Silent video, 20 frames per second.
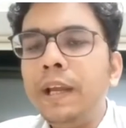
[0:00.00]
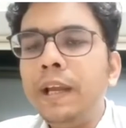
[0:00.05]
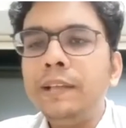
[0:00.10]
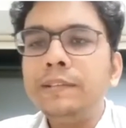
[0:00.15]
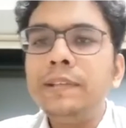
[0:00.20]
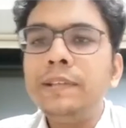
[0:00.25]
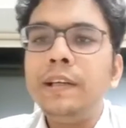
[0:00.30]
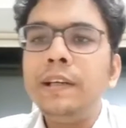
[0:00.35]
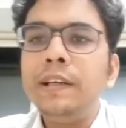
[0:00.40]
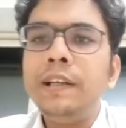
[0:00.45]

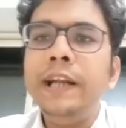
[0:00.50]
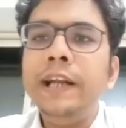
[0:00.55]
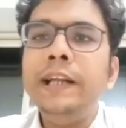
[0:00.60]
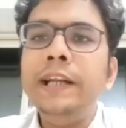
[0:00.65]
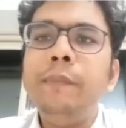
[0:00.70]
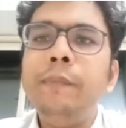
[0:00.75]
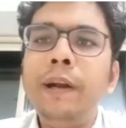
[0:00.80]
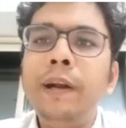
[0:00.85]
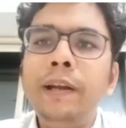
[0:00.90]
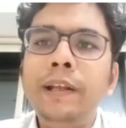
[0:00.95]
Certain
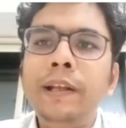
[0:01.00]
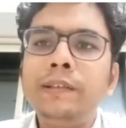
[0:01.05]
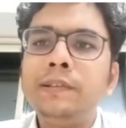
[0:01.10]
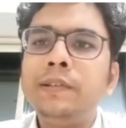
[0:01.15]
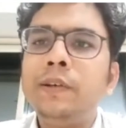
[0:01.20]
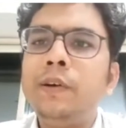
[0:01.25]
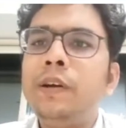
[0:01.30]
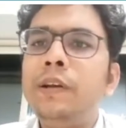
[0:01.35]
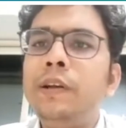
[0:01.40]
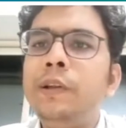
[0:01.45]

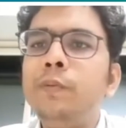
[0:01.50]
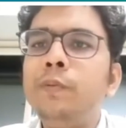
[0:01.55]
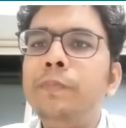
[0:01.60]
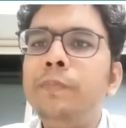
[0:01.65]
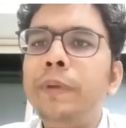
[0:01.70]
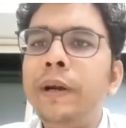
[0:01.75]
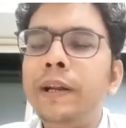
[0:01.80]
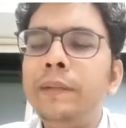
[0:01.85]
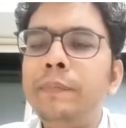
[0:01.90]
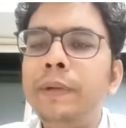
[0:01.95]
antibiotics or new
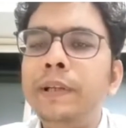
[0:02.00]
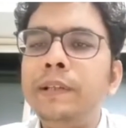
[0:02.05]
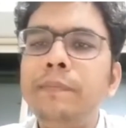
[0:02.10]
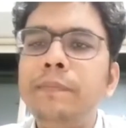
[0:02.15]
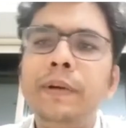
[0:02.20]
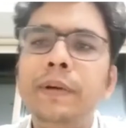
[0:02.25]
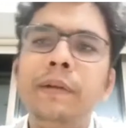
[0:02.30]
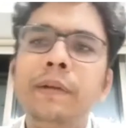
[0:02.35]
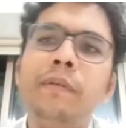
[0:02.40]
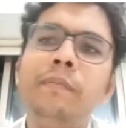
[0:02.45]

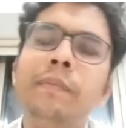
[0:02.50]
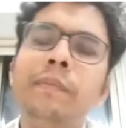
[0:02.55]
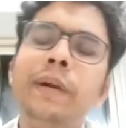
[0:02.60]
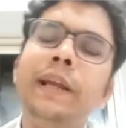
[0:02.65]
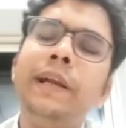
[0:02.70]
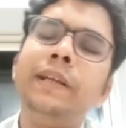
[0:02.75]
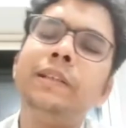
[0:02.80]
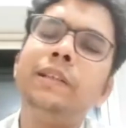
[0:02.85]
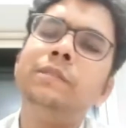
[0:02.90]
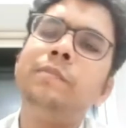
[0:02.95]

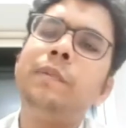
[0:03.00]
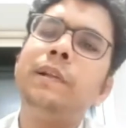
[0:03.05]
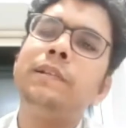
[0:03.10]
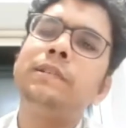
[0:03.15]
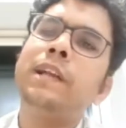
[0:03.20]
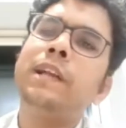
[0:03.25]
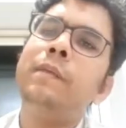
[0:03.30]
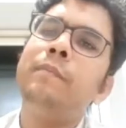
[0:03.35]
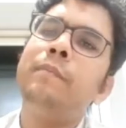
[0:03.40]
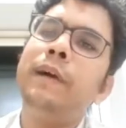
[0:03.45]
medications
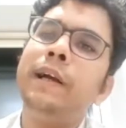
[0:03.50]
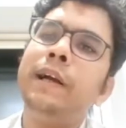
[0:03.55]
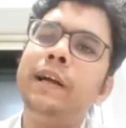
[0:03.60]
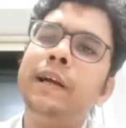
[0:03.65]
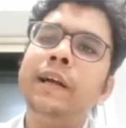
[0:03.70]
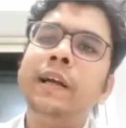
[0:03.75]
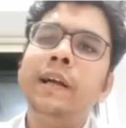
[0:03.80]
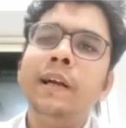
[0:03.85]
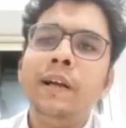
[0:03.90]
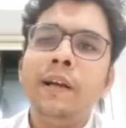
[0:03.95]
prescribed by
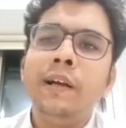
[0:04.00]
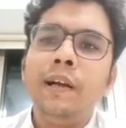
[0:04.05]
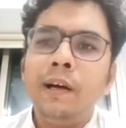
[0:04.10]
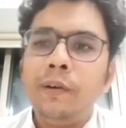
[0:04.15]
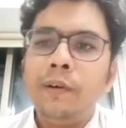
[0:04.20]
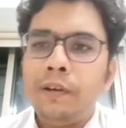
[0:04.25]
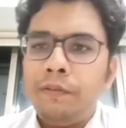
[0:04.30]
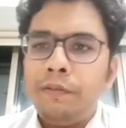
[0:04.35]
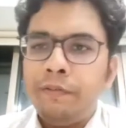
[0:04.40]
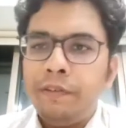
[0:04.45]

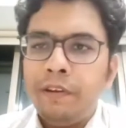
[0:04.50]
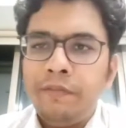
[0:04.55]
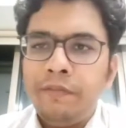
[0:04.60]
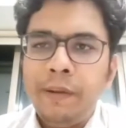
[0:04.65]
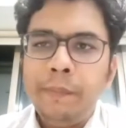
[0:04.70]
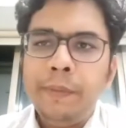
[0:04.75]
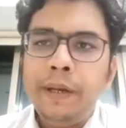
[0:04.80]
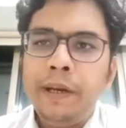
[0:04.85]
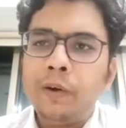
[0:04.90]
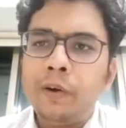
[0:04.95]
our
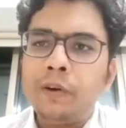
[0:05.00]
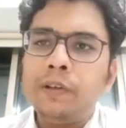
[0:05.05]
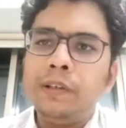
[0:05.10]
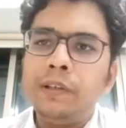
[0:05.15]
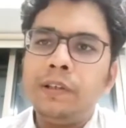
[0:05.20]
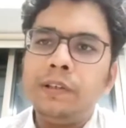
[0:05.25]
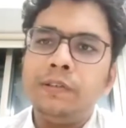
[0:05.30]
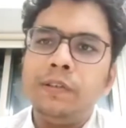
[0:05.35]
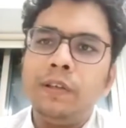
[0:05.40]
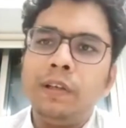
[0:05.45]
family
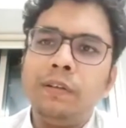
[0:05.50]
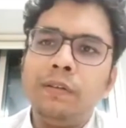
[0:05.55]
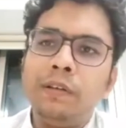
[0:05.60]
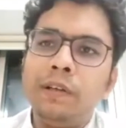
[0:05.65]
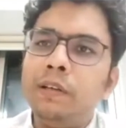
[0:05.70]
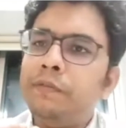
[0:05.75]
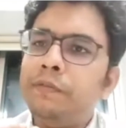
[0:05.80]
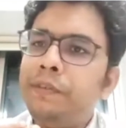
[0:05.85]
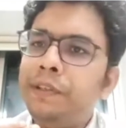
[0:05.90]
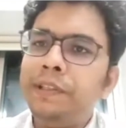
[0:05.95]
doctors
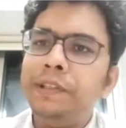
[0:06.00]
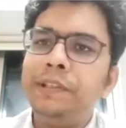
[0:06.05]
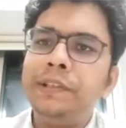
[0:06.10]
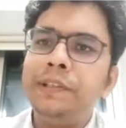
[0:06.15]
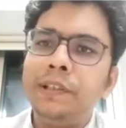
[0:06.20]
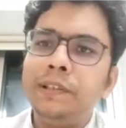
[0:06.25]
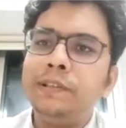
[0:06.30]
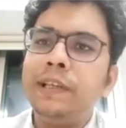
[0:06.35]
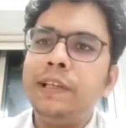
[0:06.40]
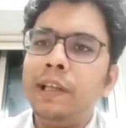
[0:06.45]
or
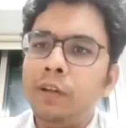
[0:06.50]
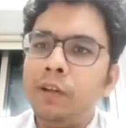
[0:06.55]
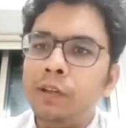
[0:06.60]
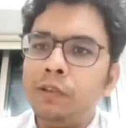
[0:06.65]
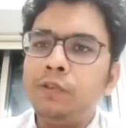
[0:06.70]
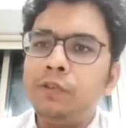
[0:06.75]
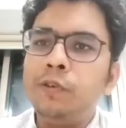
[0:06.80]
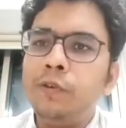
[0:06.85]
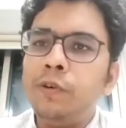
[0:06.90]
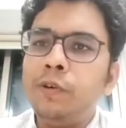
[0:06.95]
physicians can
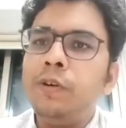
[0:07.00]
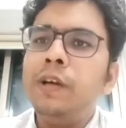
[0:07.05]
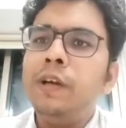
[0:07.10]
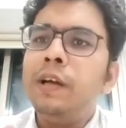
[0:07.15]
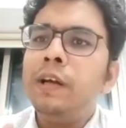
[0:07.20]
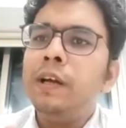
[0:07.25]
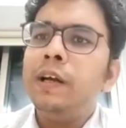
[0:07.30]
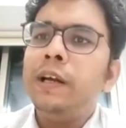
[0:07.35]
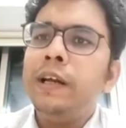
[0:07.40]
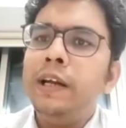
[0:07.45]
also
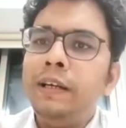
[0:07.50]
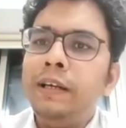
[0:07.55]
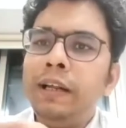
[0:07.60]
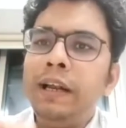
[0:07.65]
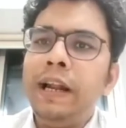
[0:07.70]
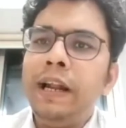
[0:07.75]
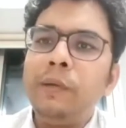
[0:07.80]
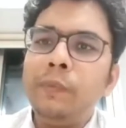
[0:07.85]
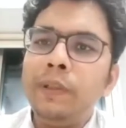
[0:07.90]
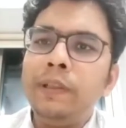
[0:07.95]

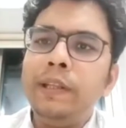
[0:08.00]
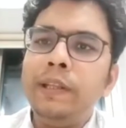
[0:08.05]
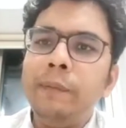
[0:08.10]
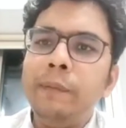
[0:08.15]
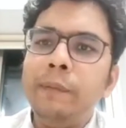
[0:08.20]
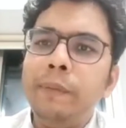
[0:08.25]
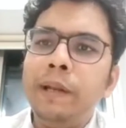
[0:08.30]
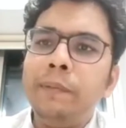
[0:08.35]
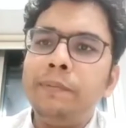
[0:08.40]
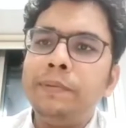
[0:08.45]
interact with the
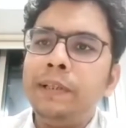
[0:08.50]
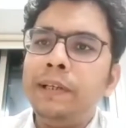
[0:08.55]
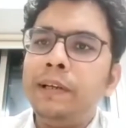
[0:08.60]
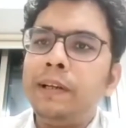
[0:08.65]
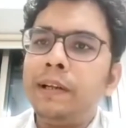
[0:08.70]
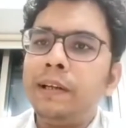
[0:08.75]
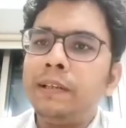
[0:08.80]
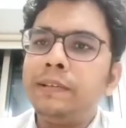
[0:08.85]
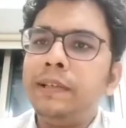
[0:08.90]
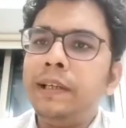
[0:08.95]
epilepsy
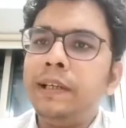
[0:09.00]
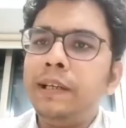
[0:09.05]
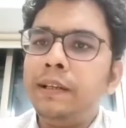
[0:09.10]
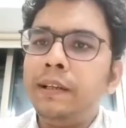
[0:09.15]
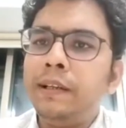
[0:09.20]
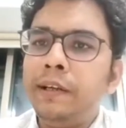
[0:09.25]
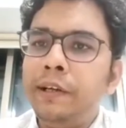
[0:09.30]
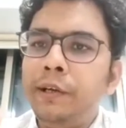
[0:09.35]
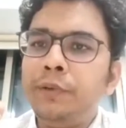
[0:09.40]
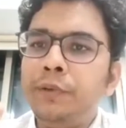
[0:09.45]
drugs
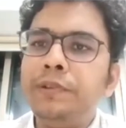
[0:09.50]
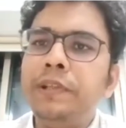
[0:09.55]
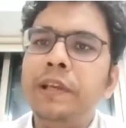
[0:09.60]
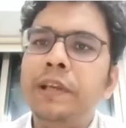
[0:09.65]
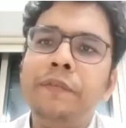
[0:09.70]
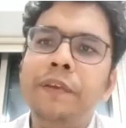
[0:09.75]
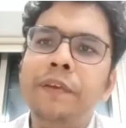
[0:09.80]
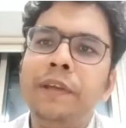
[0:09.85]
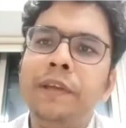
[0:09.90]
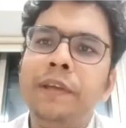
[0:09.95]
and reduce the
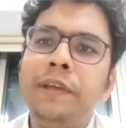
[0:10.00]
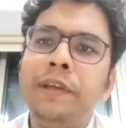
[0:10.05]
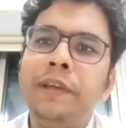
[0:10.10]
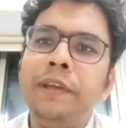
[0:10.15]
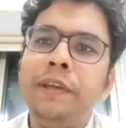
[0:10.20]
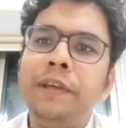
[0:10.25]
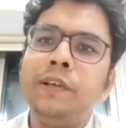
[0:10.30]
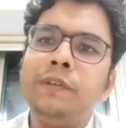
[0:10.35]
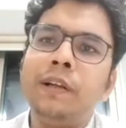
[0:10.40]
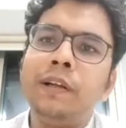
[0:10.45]
efficacy
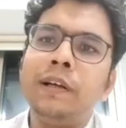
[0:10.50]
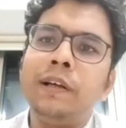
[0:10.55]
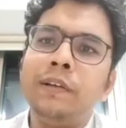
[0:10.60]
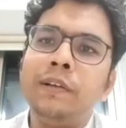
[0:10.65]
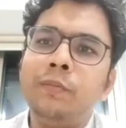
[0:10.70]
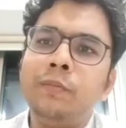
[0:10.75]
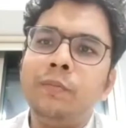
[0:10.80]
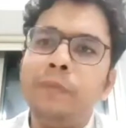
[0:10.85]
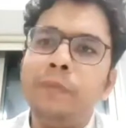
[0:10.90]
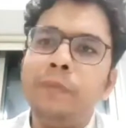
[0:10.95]
of the
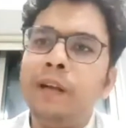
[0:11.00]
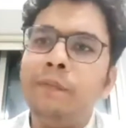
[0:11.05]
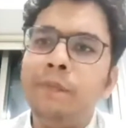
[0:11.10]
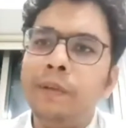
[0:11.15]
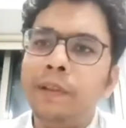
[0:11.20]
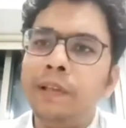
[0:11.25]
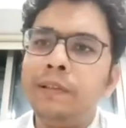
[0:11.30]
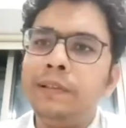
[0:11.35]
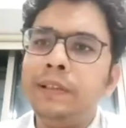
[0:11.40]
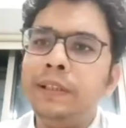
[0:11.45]
drug, and you may
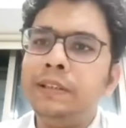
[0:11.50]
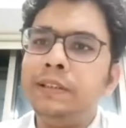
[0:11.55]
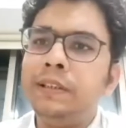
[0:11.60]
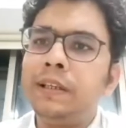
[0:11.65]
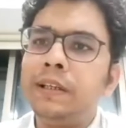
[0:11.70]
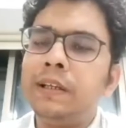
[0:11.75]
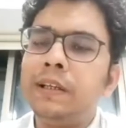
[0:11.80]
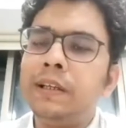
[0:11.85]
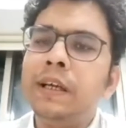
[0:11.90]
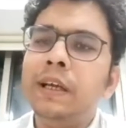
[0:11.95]
land up with a
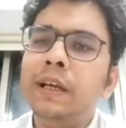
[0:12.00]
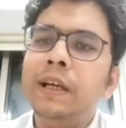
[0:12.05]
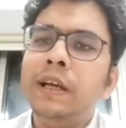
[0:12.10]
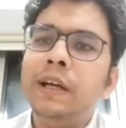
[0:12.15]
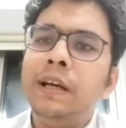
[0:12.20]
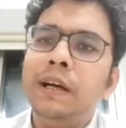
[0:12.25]
seizure.